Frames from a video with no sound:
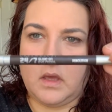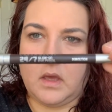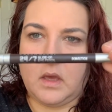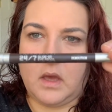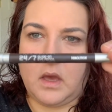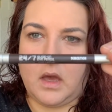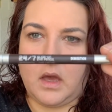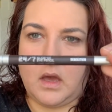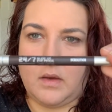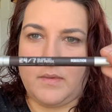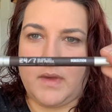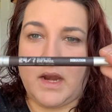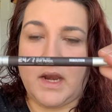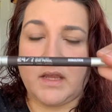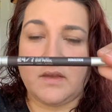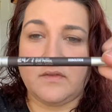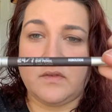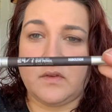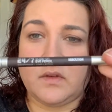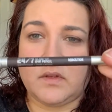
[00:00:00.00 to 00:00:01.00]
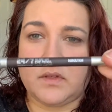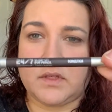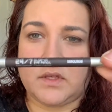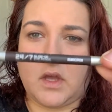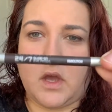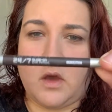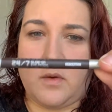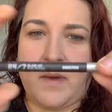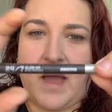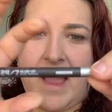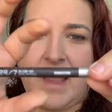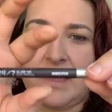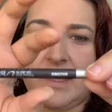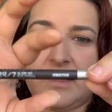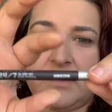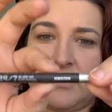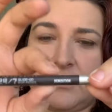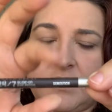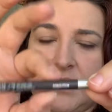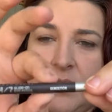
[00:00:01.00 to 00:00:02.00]
And I even use it at home. I like
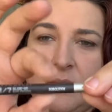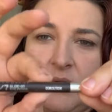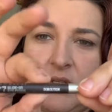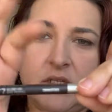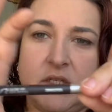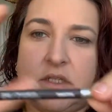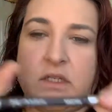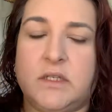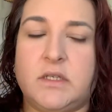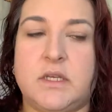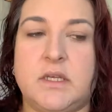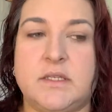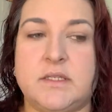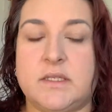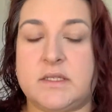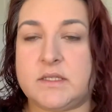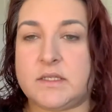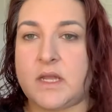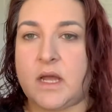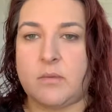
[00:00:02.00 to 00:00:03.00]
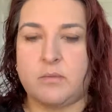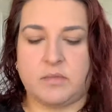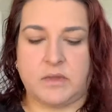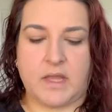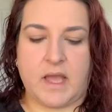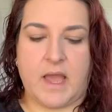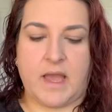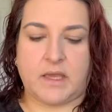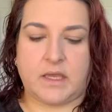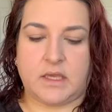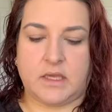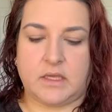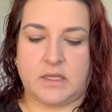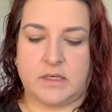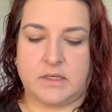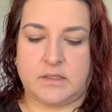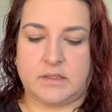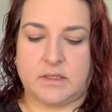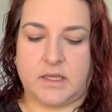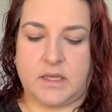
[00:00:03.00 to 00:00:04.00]
their Demolition because it's not black. It
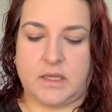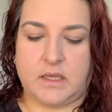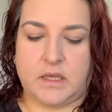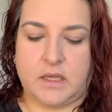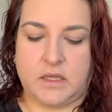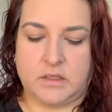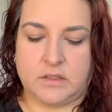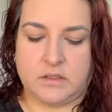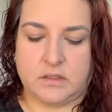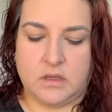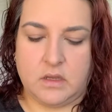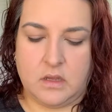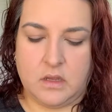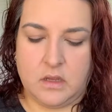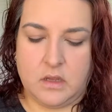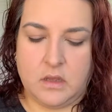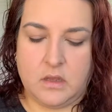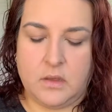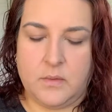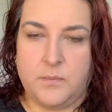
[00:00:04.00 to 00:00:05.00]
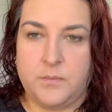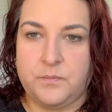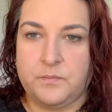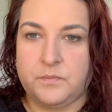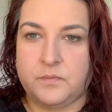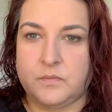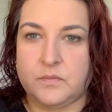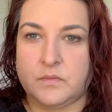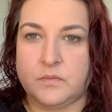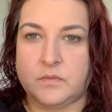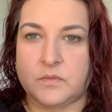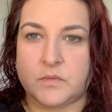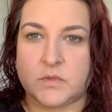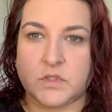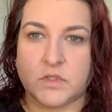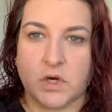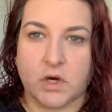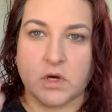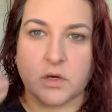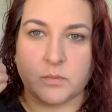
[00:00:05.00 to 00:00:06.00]
is like a
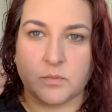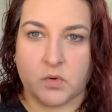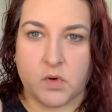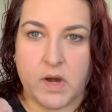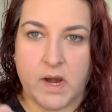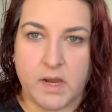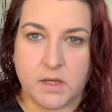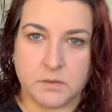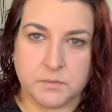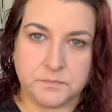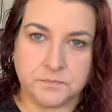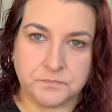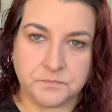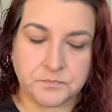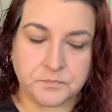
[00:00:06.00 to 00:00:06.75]
dark brown.